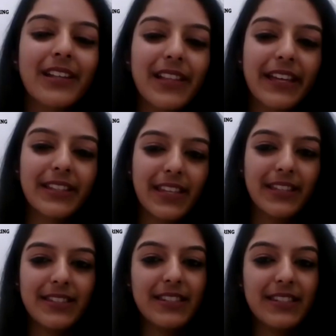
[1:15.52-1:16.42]
Like in
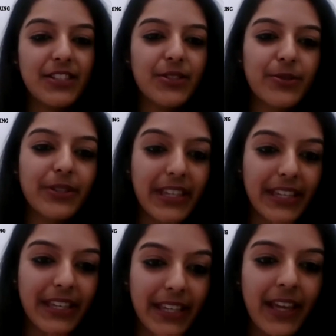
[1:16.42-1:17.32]
CityU
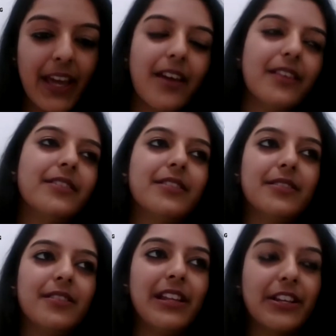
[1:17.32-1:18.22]
EE,
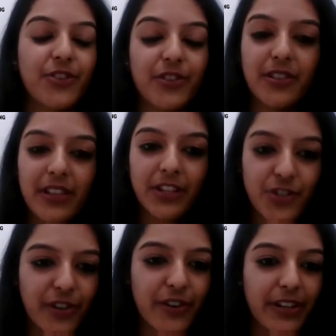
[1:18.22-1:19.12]
the electrical
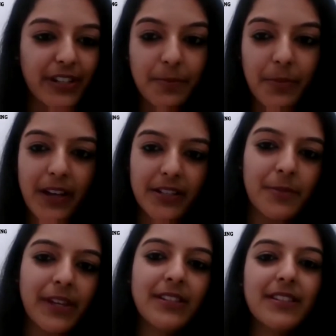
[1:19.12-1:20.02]
engineering
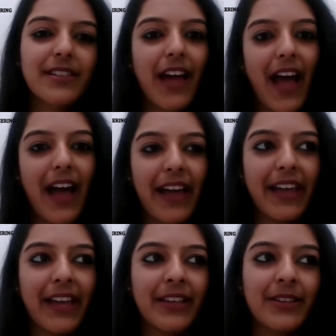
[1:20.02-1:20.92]
department,
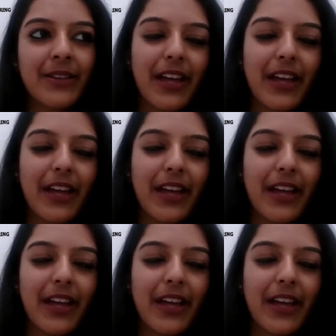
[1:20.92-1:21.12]
I